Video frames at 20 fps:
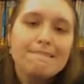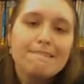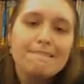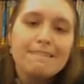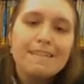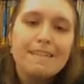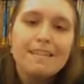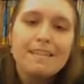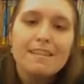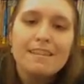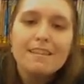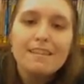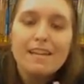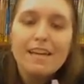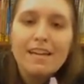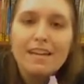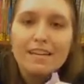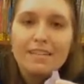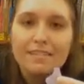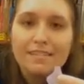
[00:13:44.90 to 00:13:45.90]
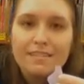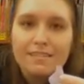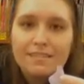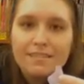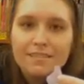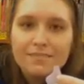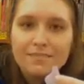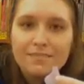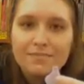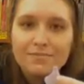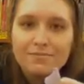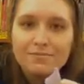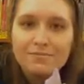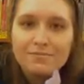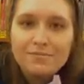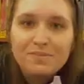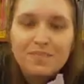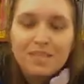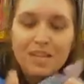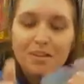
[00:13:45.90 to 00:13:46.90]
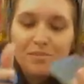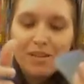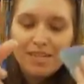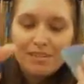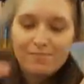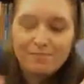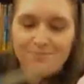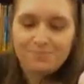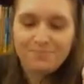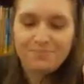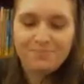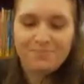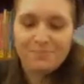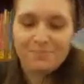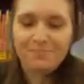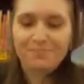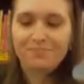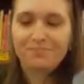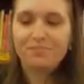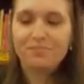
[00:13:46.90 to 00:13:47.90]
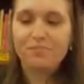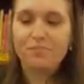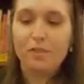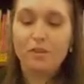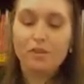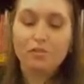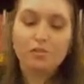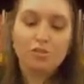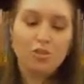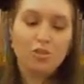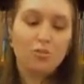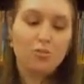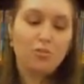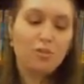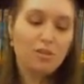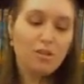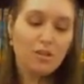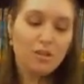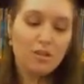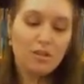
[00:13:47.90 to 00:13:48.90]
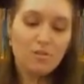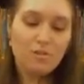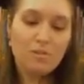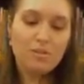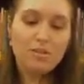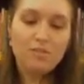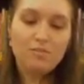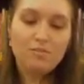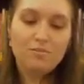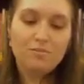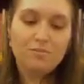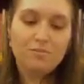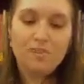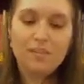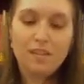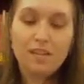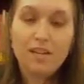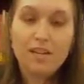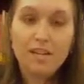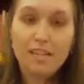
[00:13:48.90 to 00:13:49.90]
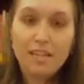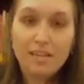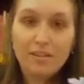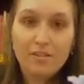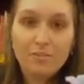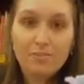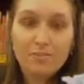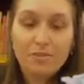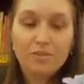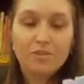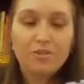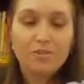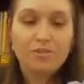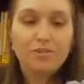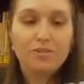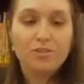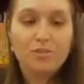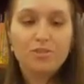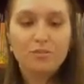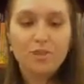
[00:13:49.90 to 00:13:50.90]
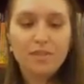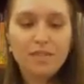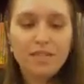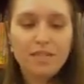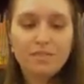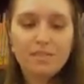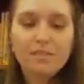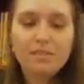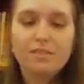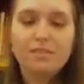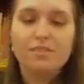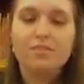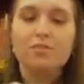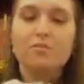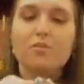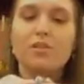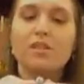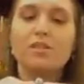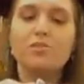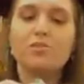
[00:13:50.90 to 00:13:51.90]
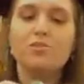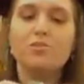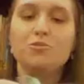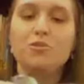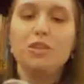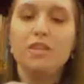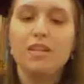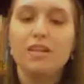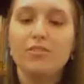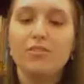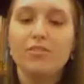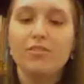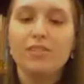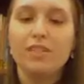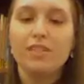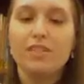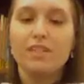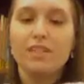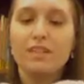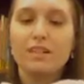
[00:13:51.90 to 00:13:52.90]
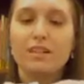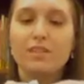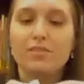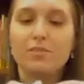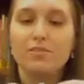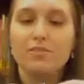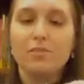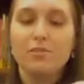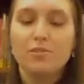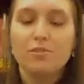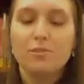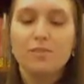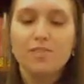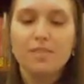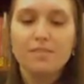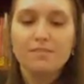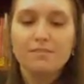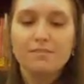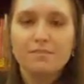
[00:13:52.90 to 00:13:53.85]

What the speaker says: like that. All right. So once you've done cutting up your snowflakes, you want to carefully unfold it.